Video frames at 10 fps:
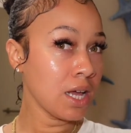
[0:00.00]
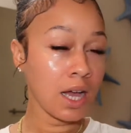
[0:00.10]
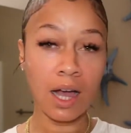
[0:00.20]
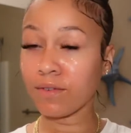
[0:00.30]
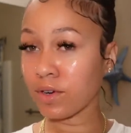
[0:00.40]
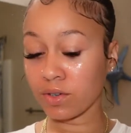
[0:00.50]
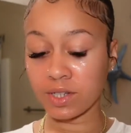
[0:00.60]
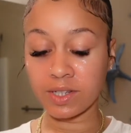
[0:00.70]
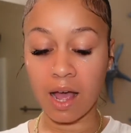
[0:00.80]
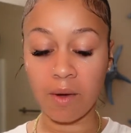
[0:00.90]
I've
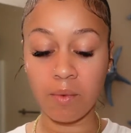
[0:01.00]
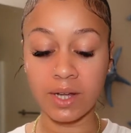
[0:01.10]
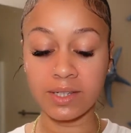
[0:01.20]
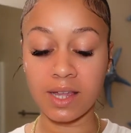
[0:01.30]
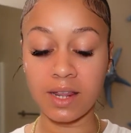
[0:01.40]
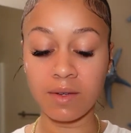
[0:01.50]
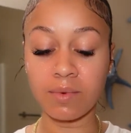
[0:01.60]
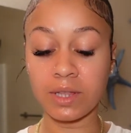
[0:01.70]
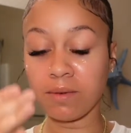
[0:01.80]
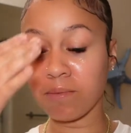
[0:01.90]
noticed I was getting
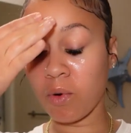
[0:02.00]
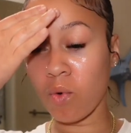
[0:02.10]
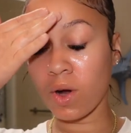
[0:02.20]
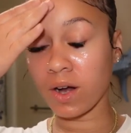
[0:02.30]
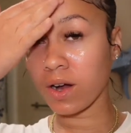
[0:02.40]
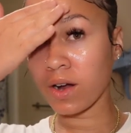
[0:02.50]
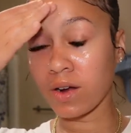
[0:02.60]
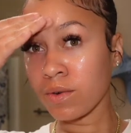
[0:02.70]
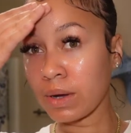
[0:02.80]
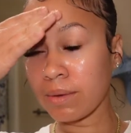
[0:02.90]
really bored
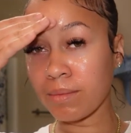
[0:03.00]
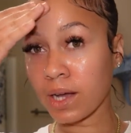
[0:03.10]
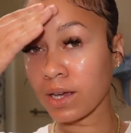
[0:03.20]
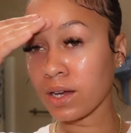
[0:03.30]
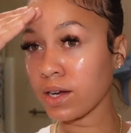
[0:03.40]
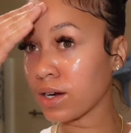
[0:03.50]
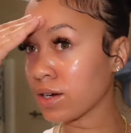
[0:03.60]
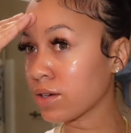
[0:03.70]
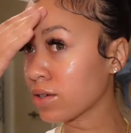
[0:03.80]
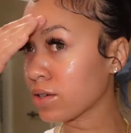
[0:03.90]
with my hair.